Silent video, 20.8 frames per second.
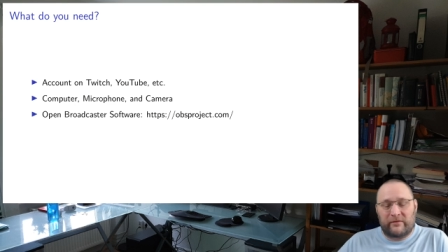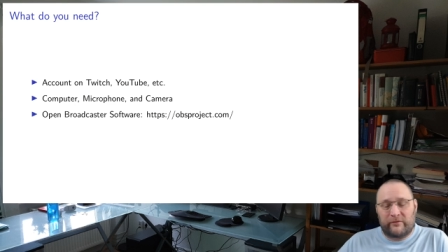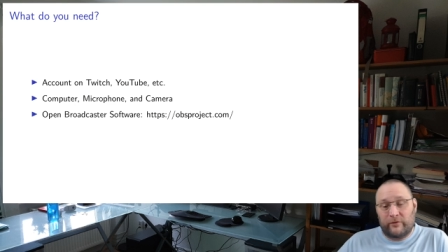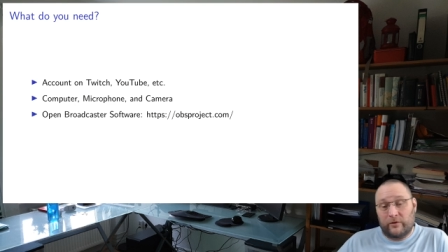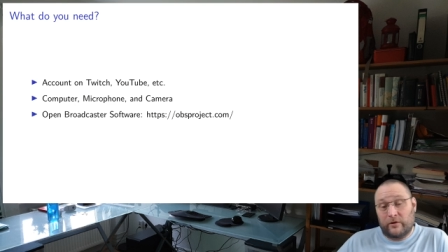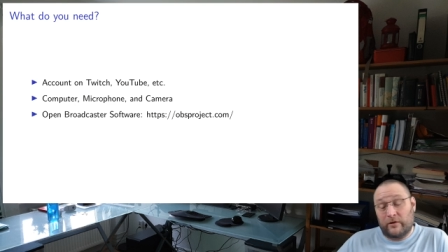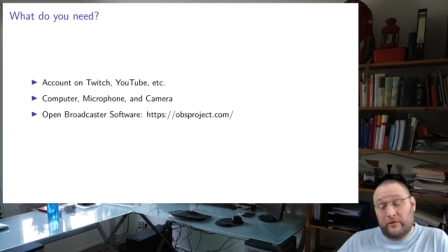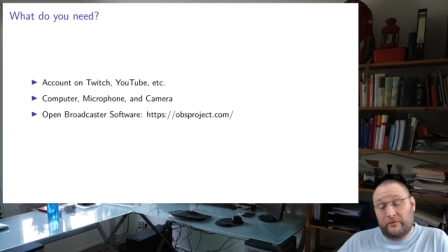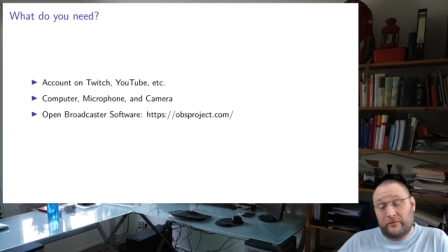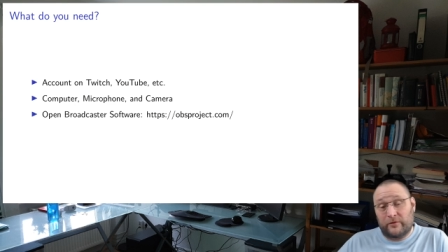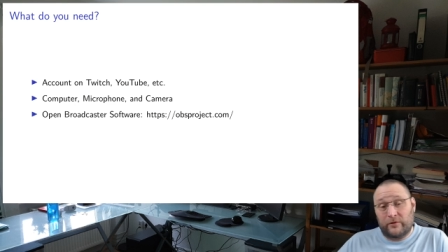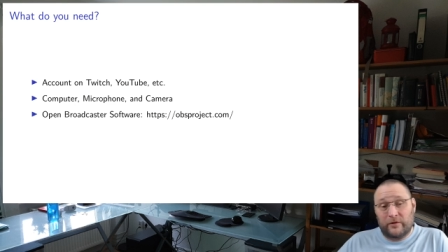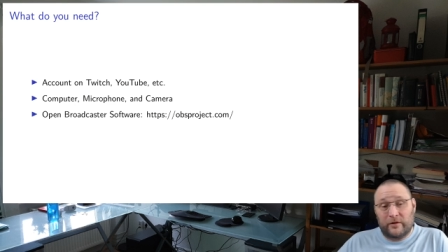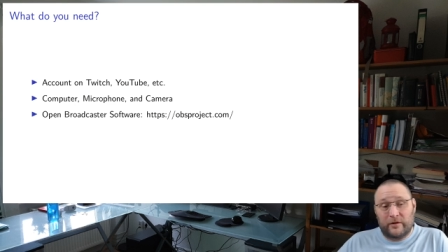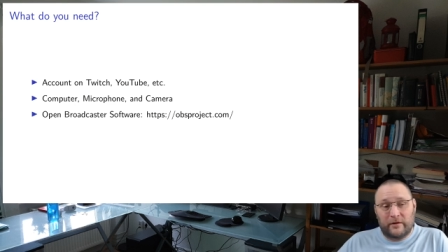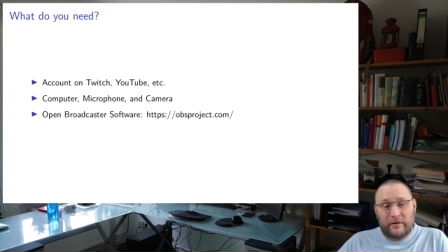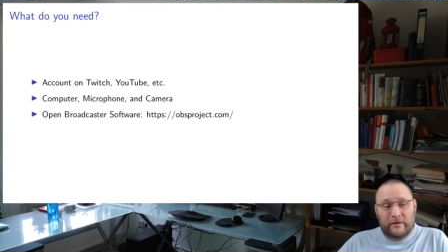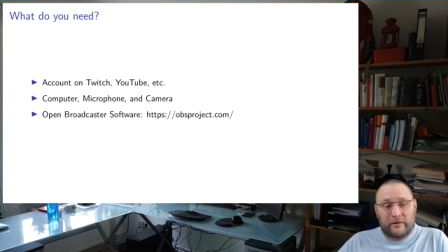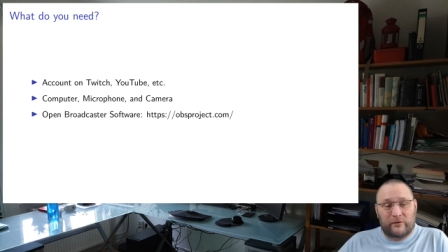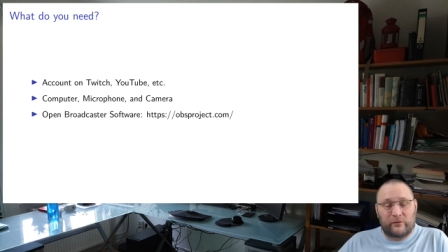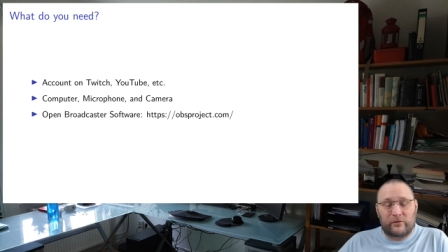for,
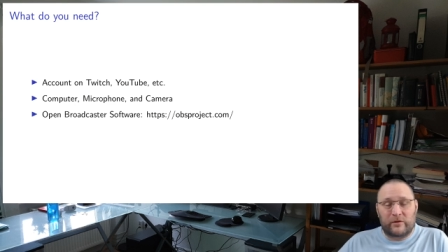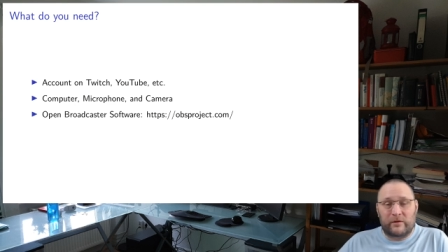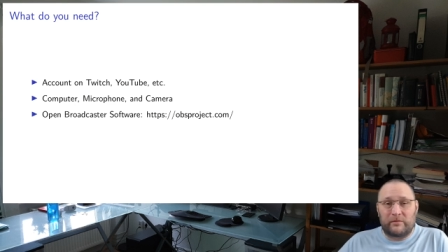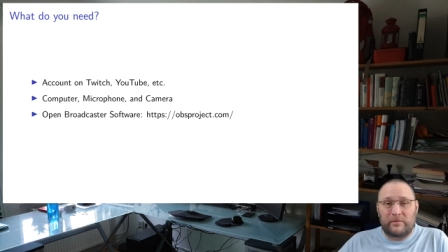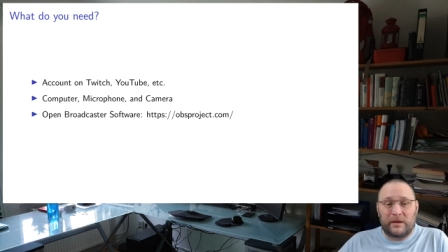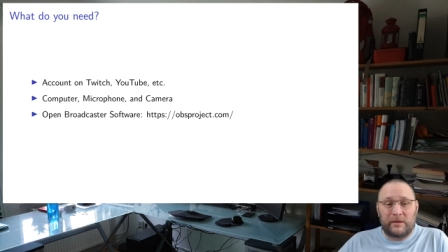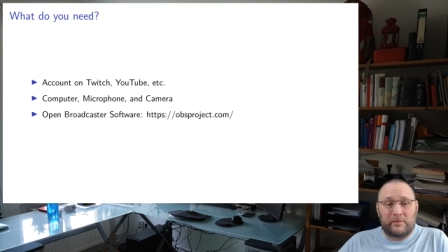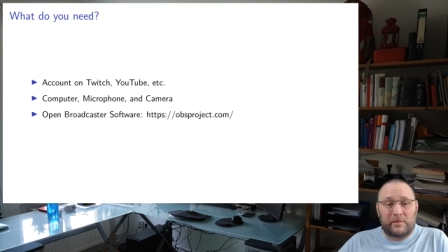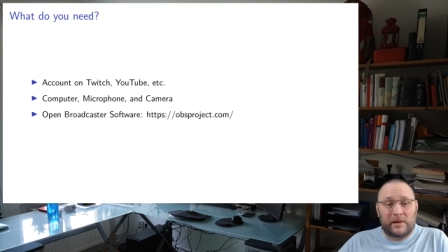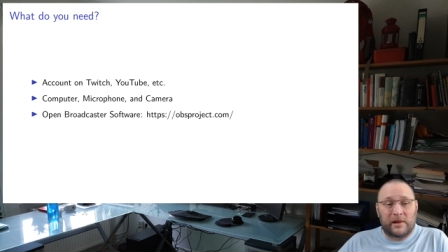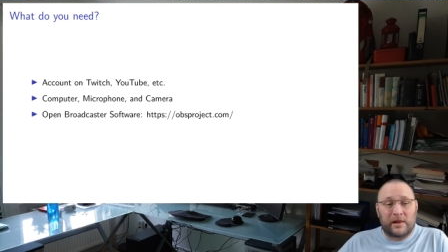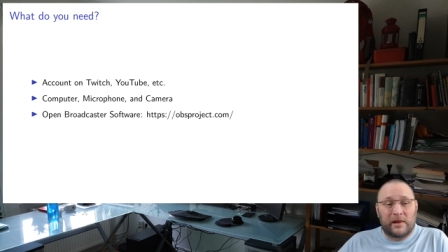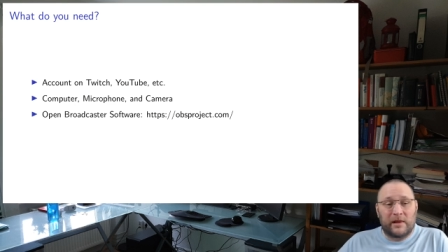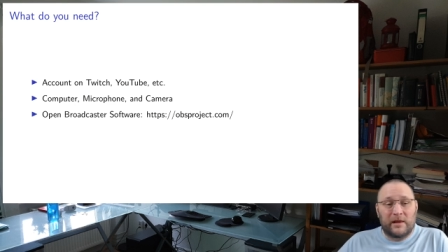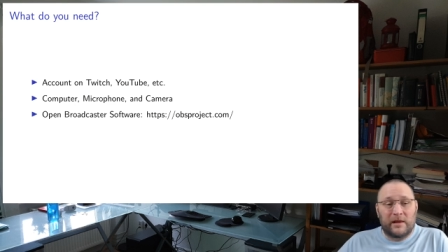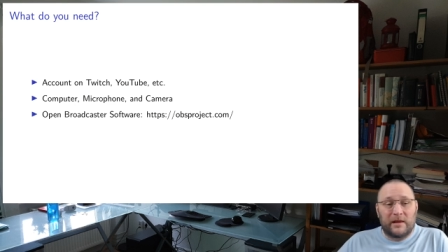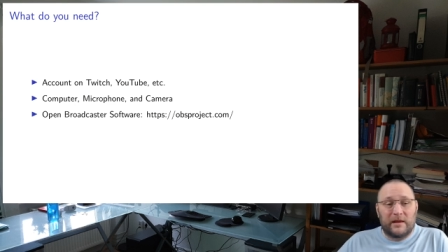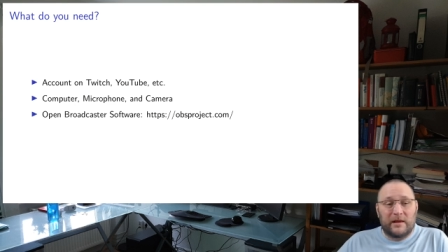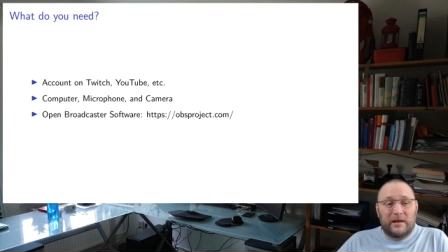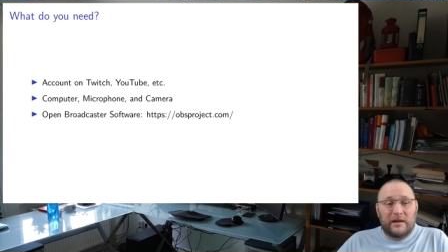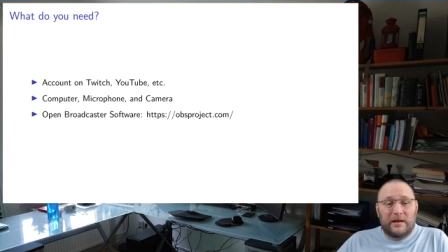for SUSE people.
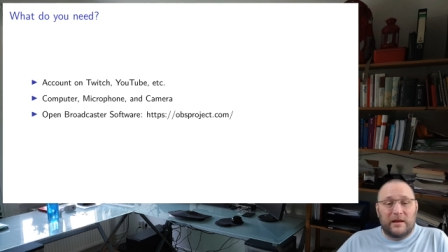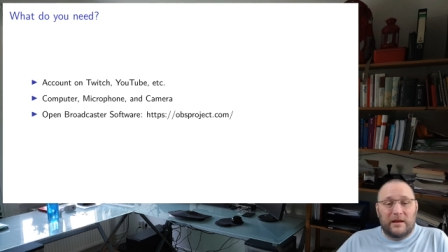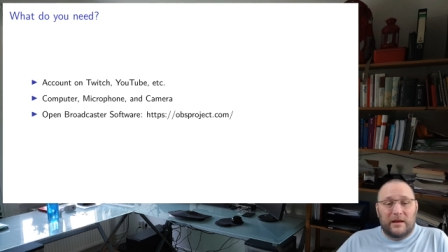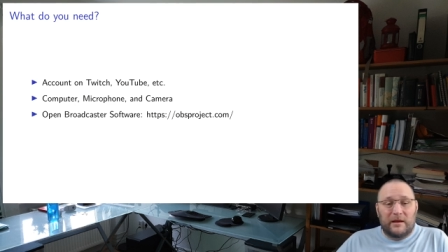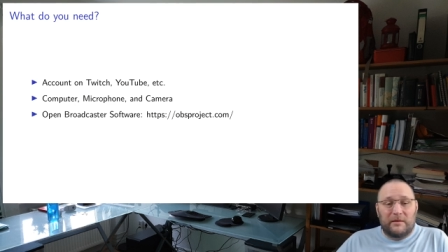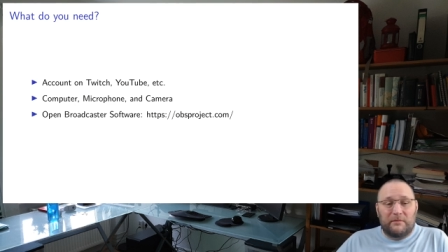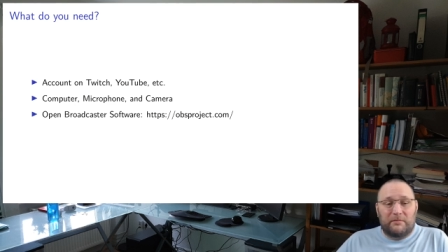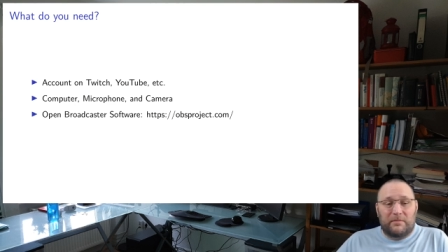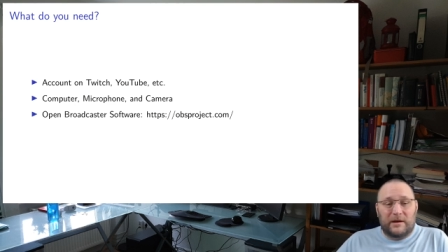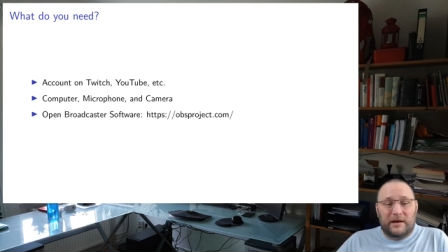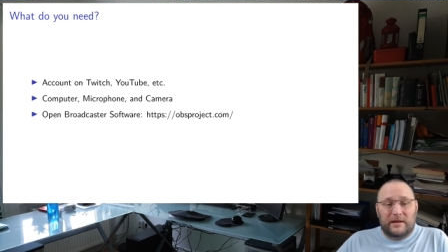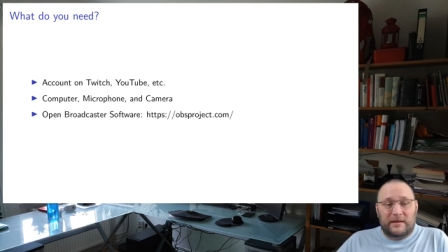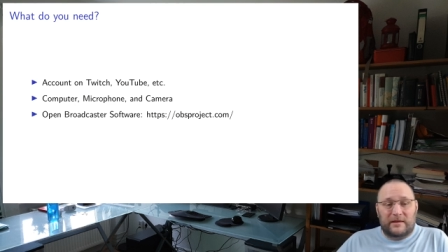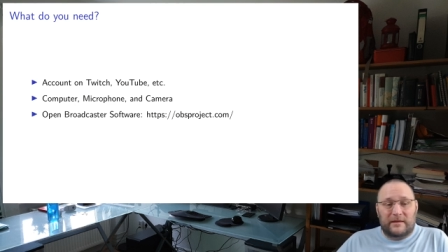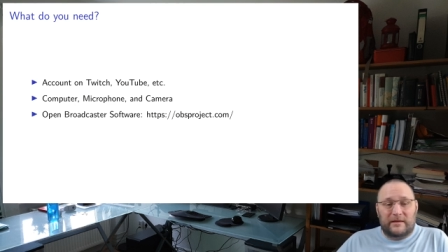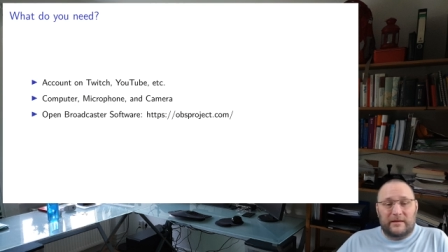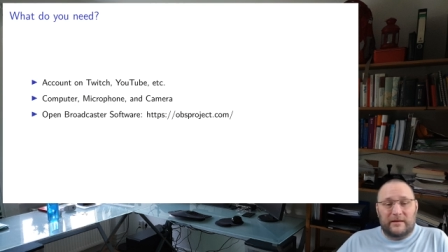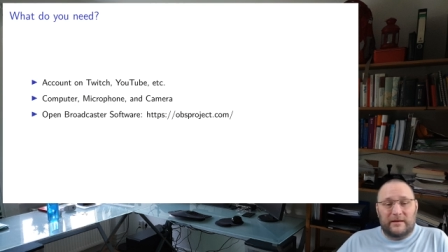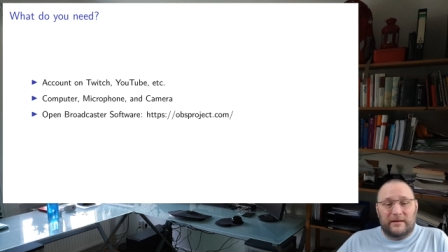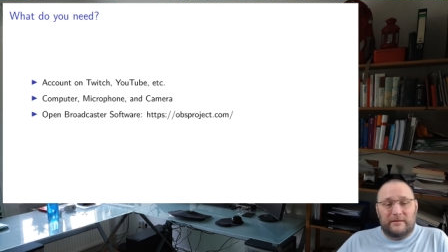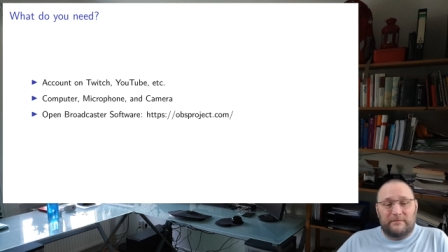
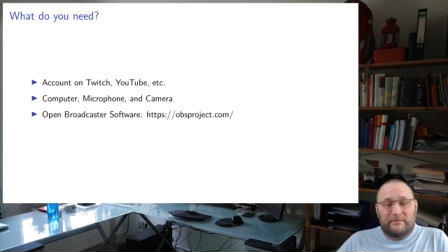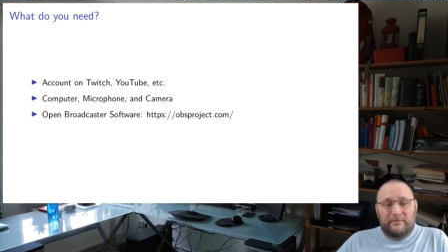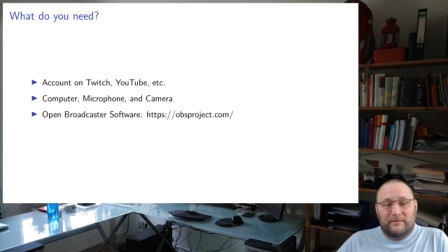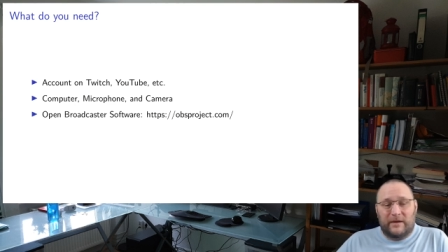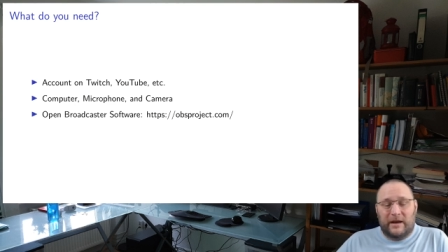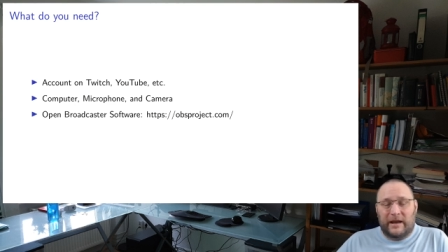But um,